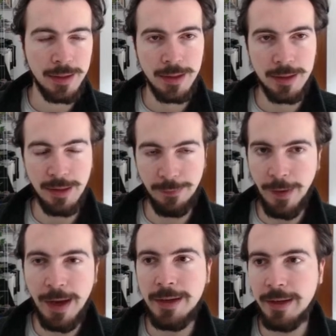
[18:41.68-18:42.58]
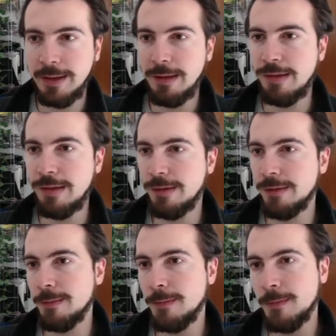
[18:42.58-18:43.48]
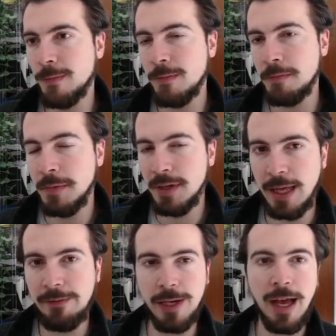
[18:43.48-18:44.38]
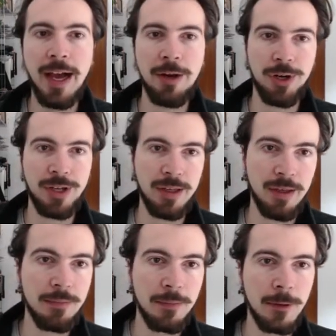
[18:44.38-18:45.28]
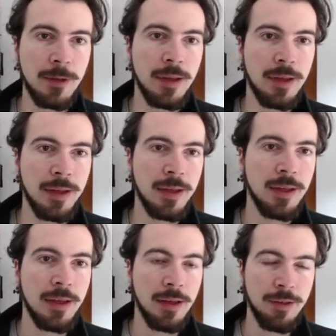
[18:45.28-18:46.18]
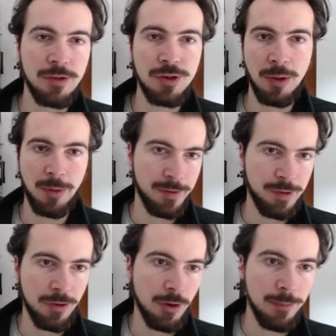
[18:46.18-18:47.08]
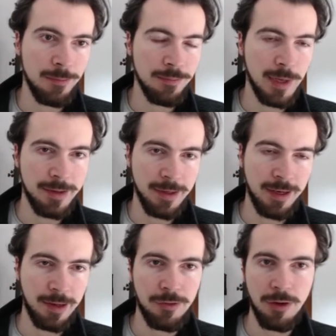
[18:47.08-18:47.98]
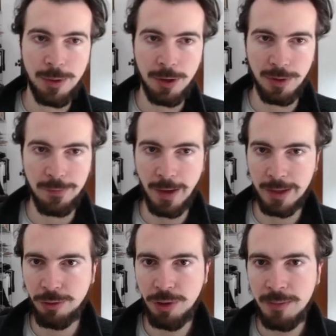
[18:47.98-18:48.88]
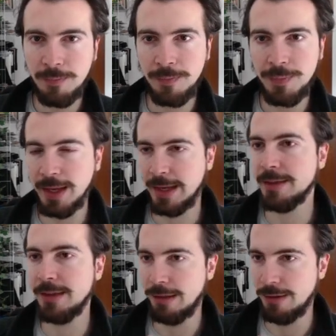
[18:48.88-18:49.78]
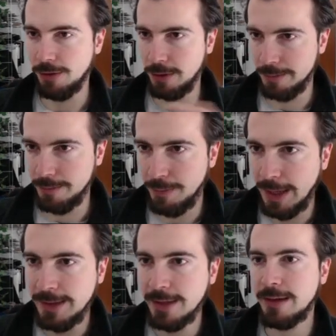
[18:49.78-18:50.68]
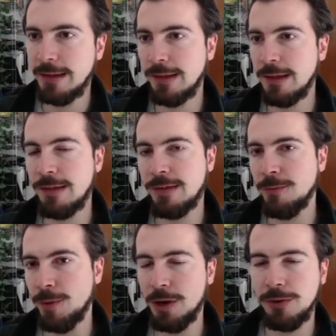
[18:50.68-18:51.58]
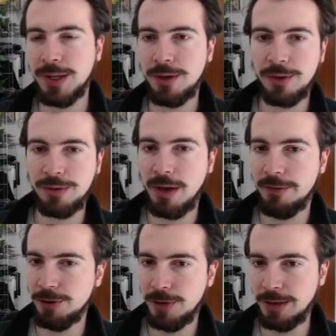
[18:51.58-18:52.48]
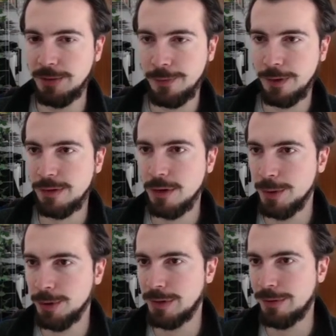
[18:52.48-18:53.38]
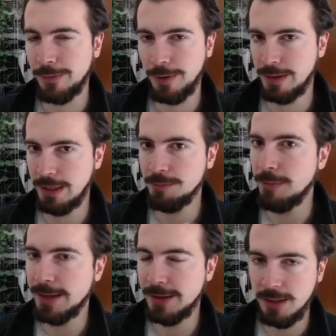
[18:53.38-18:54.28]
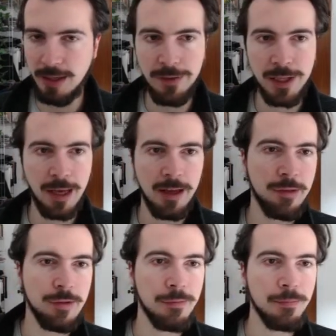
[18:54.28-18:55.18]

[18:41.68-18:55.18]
defining this level hierarchy is the job of this multi-index component factory. Again, this is all multi-indices. We are only going to have a look at the first components for the multi-level case.